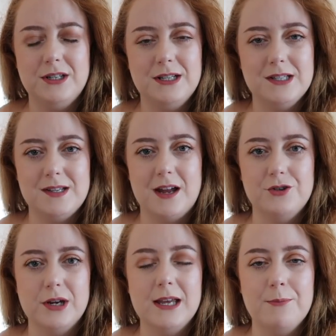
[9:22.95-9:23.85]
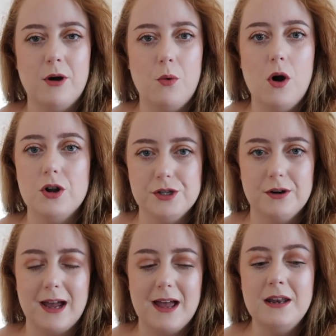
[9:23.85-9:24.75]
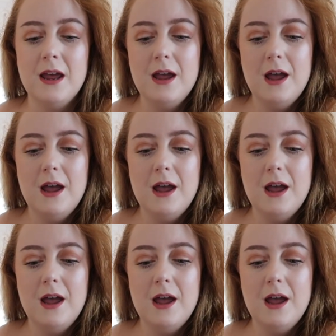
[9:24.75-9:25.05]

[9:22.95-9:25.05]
I need to start drinking more water again.